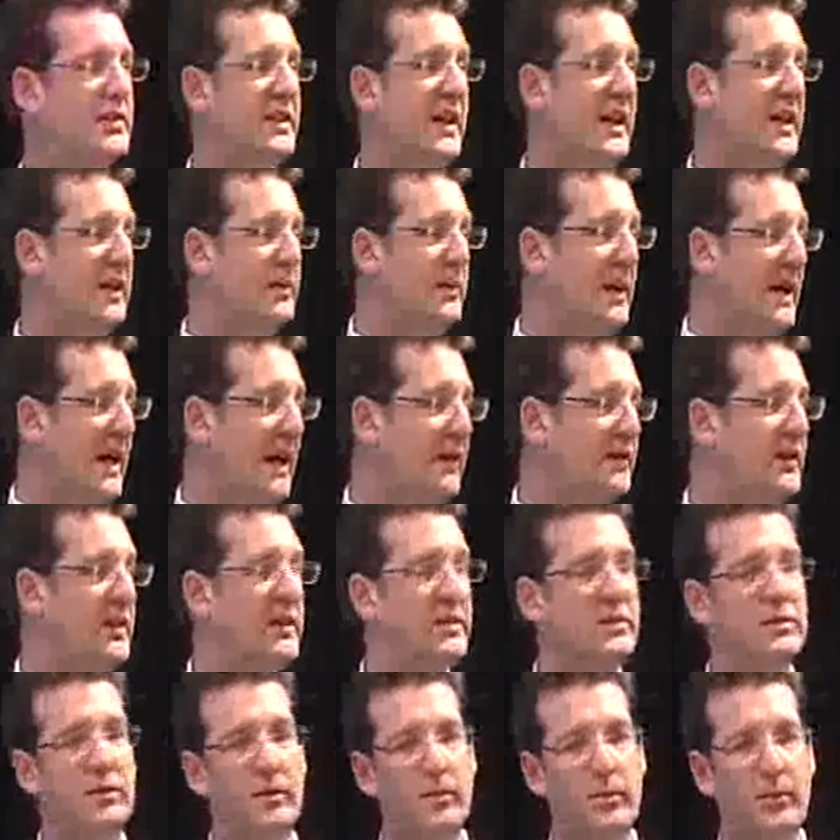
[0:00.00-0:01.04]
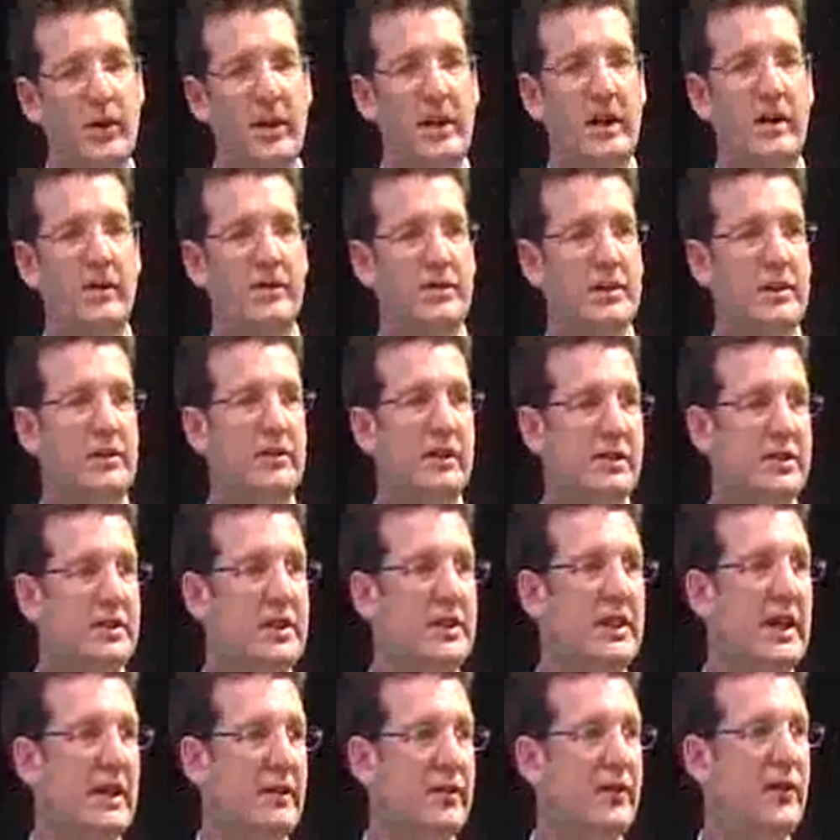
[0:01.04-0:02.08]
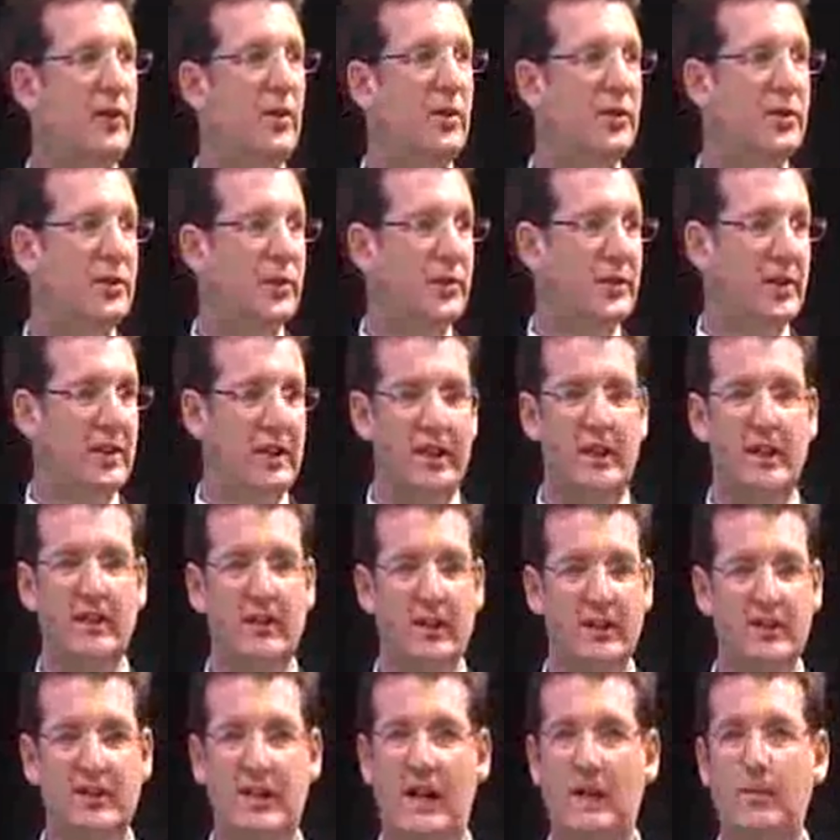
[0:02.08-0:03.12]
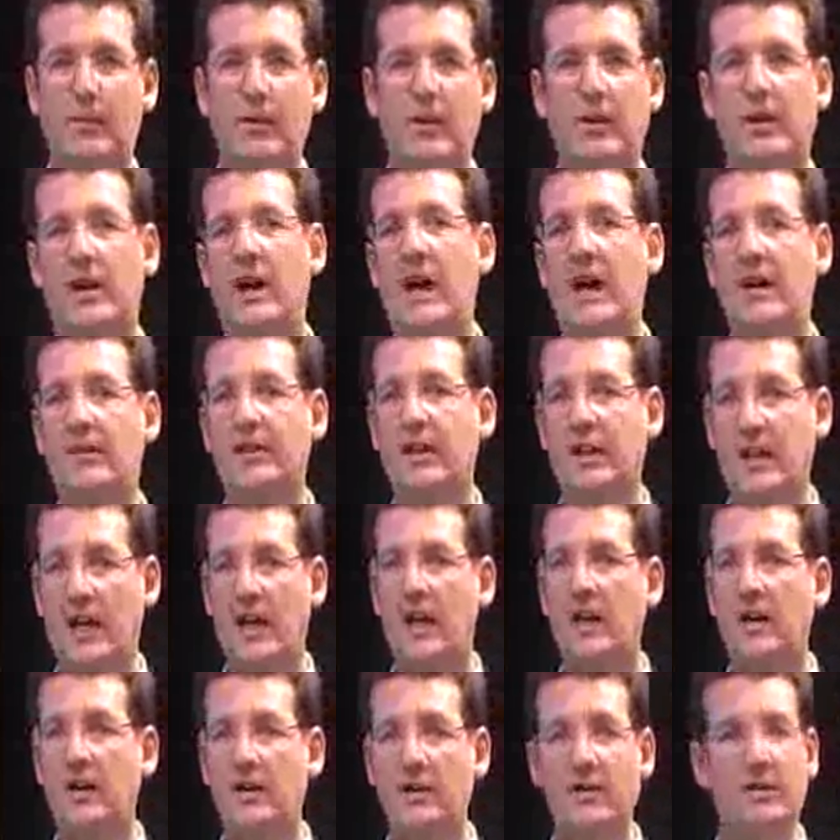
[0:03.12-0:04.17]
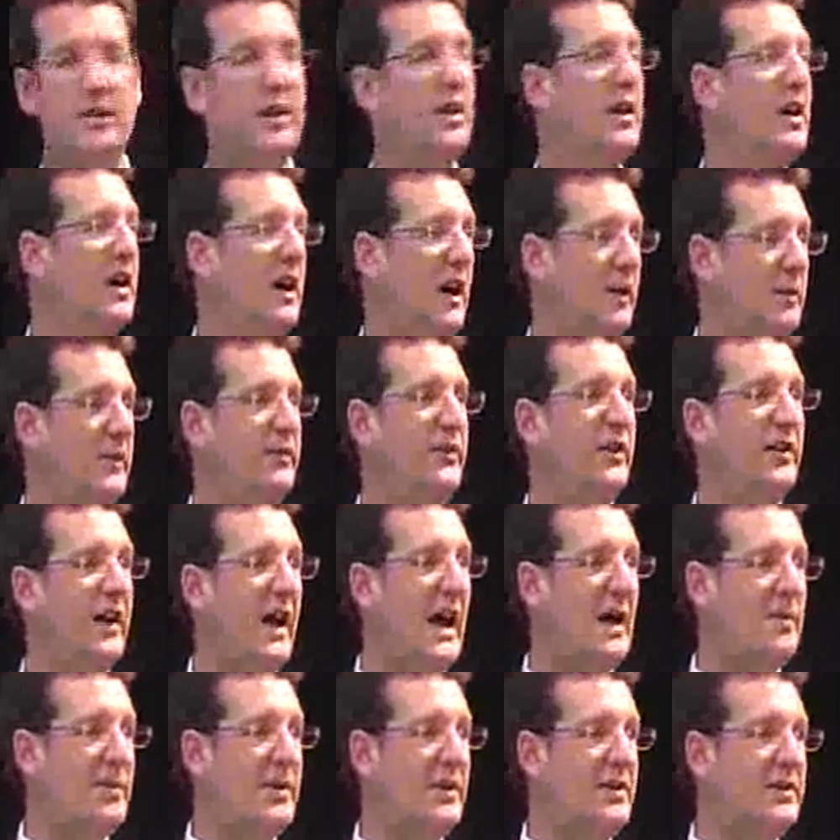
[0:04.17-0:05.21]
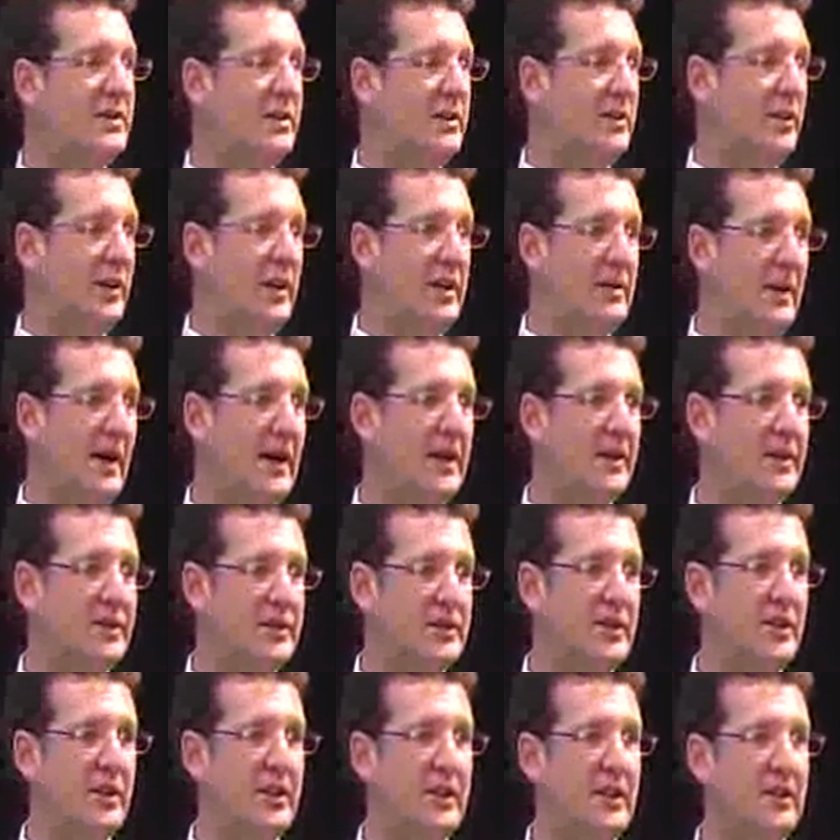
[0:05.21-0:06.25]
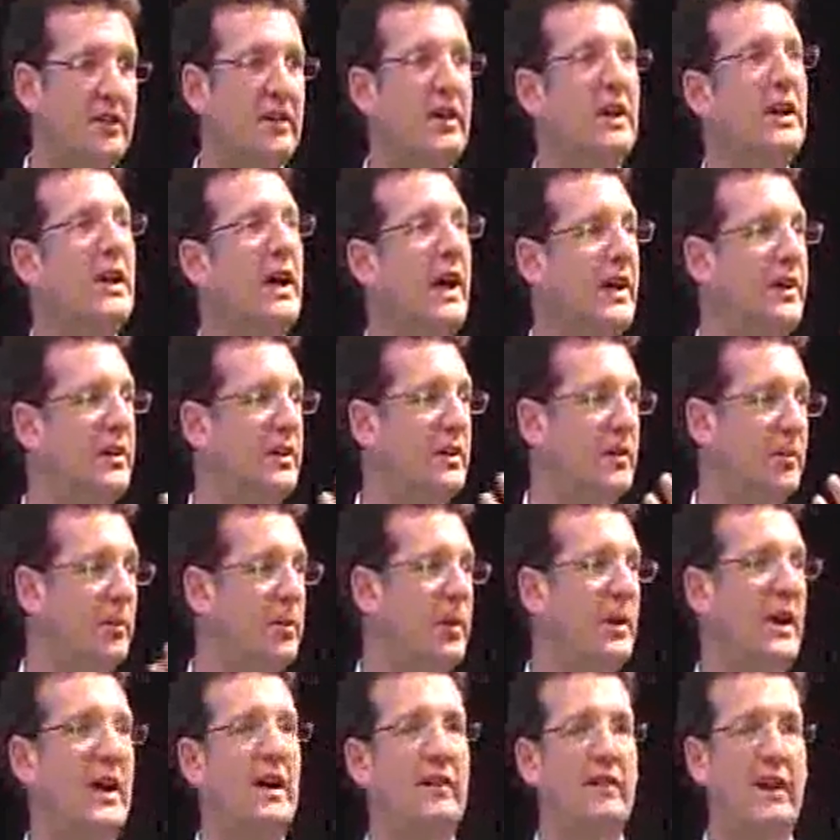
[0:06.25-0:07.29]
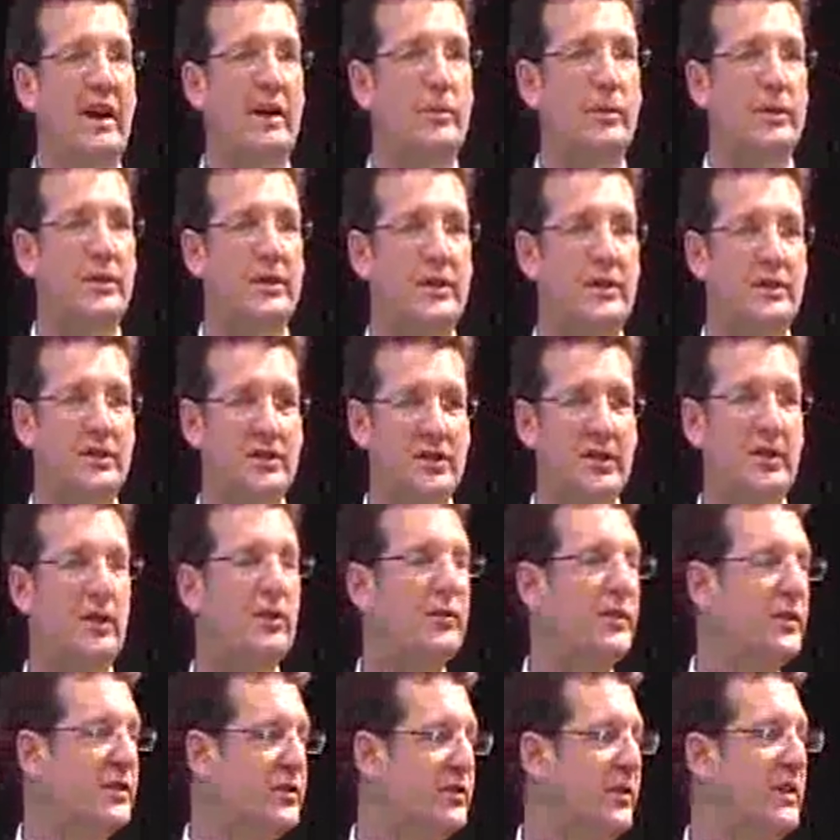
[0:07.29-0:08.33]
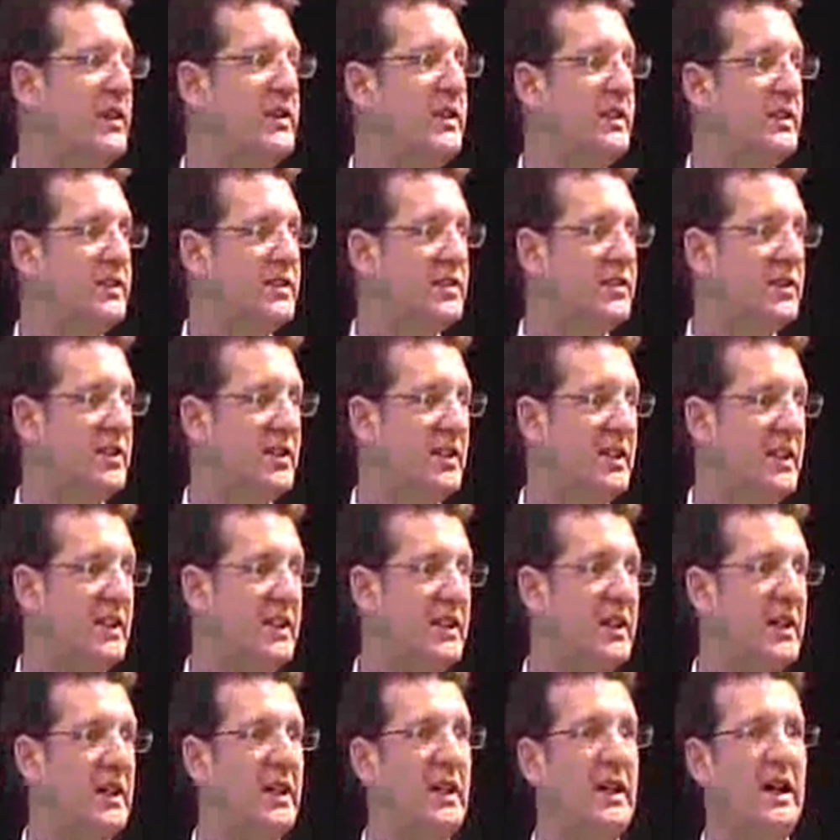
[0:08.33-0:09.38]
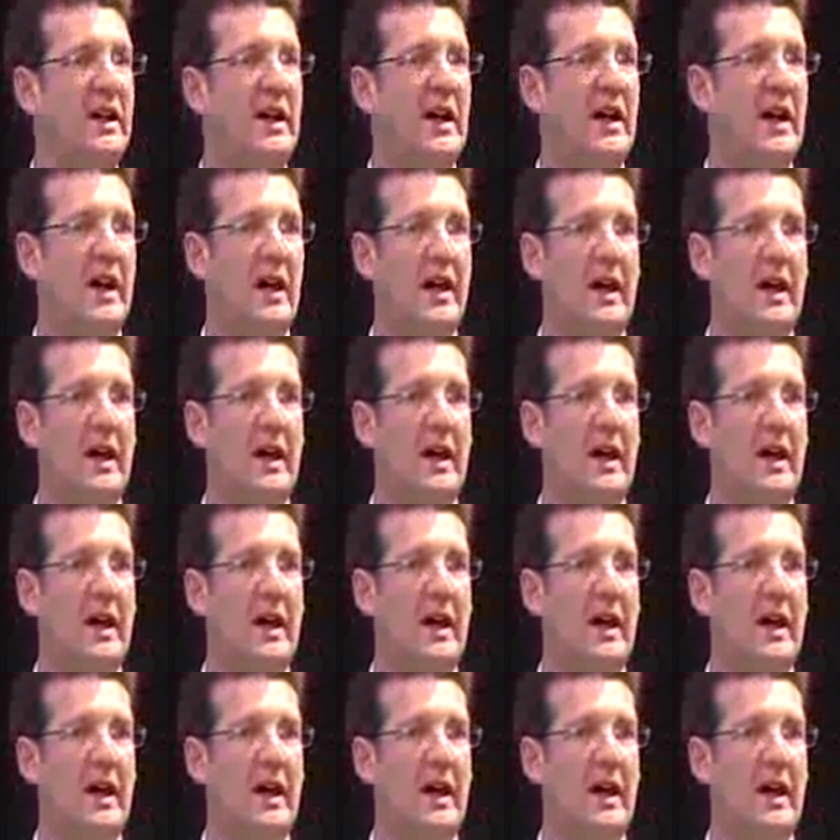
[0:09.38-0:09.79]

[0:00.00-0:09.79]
If you say to me after this, look, Brett, I was interested in that fourth order linear example, can I have the code? I'll be very happy to email it to you and you can play around with it yourself. It's written in C